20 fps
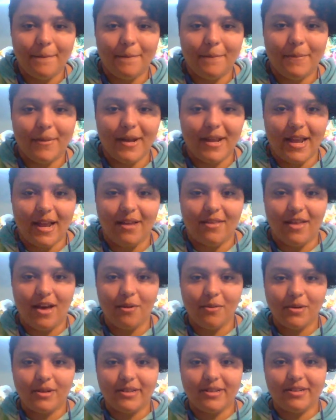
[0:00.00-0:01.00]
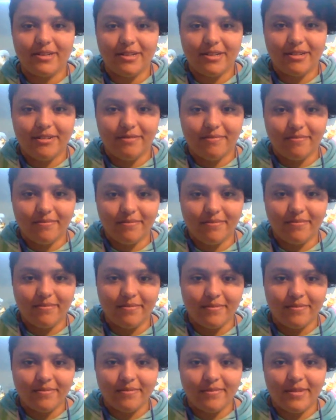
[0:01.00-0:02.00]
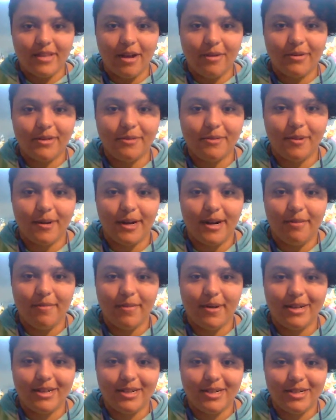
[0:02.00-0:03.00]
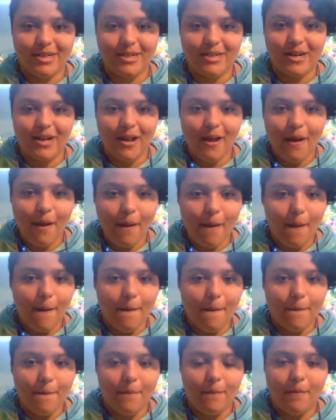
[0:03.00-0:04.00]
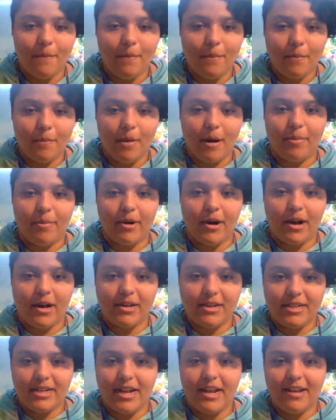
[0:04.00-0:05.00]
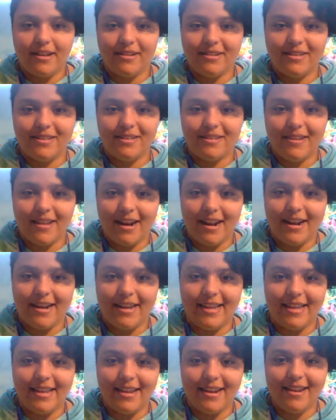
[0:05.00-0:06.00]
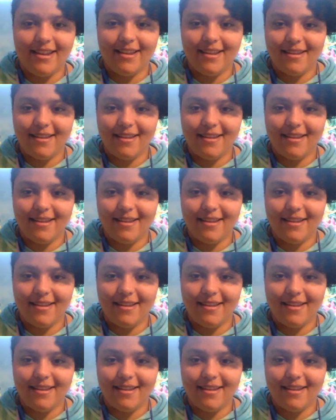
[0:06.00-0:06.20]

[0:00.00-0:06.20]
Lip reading: But yeah, that was pretty much my project that I did.